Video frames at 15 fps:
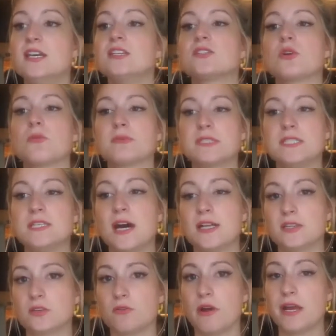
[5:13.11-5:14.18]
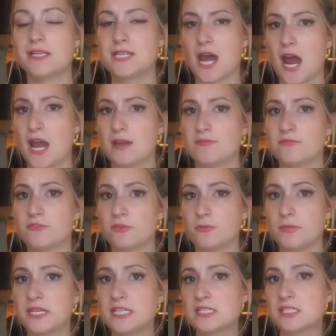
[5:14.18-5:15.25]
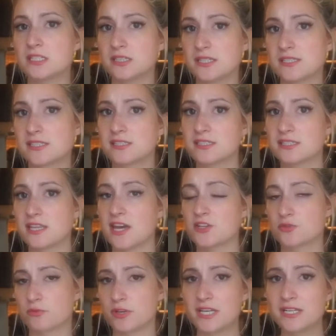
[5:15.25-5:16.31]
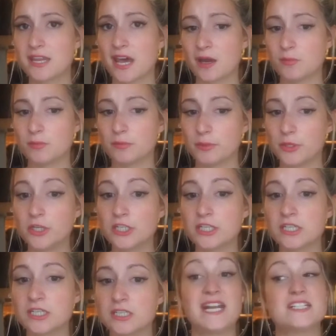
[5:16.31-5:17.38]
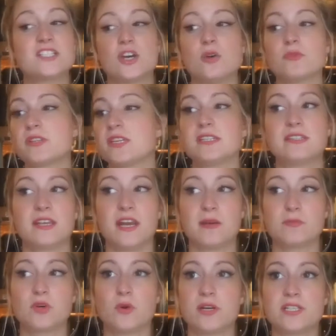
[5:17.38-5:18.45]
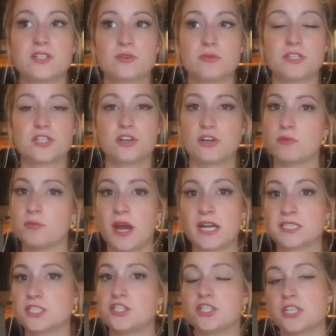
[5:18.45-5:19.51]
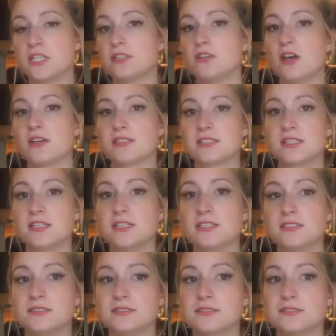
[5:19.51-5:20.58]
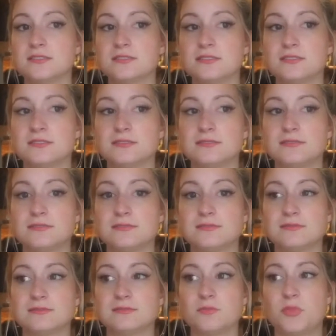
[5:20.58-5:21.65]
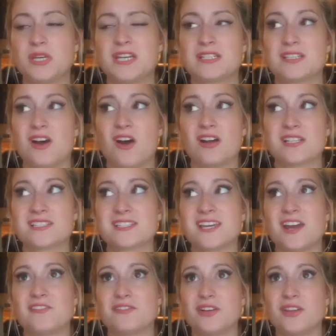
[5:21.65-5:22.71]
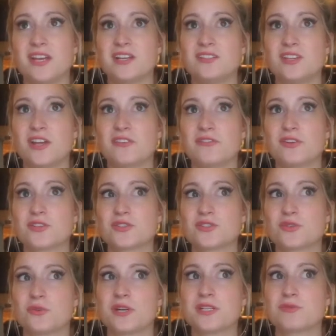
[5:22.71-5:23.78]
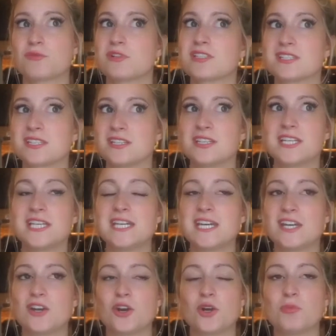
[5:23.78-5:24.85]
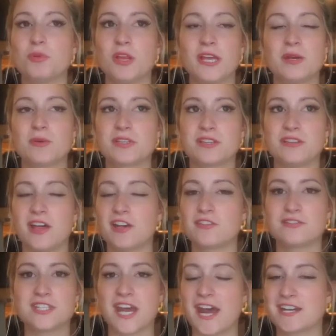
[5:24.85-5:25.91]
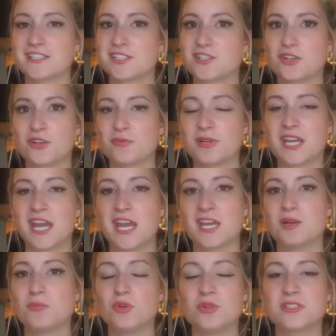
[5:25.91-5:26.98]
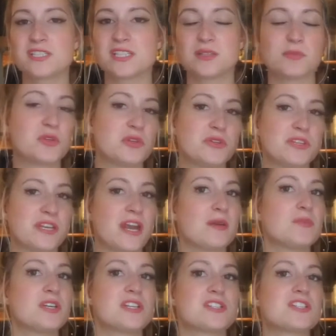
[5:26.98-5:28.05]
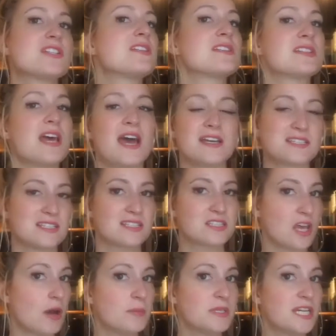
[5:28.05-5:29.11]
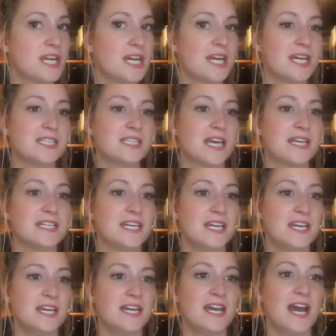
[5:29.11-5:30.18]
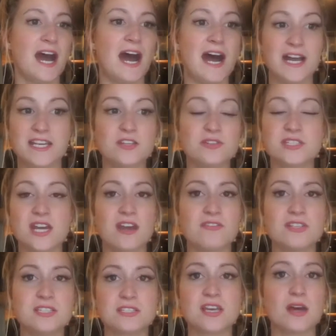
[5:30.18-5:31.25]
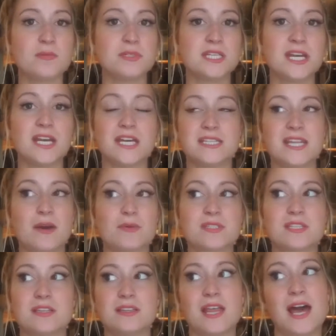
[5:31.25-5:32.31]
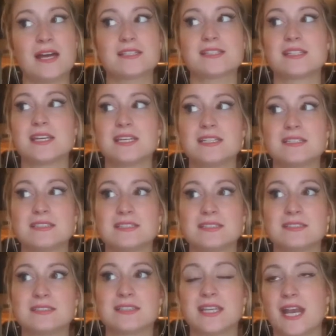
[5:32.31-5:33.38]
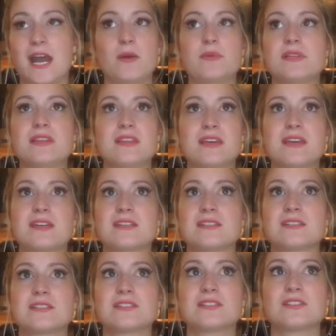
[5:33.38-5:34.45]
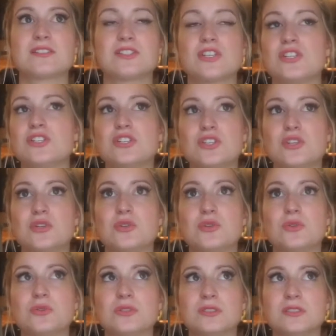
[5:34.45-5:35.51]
So it was not the right time for me to listen slash read that book. I don't think that I'm going to return back to Jenny Lawson, because honestly, I felt like a lot of her stories were silly, and her playing with a lot of taxidermy animals in the middle of the night because she has insomnia. And like, I used to have insomnia, and that was the last thing that I would think to do.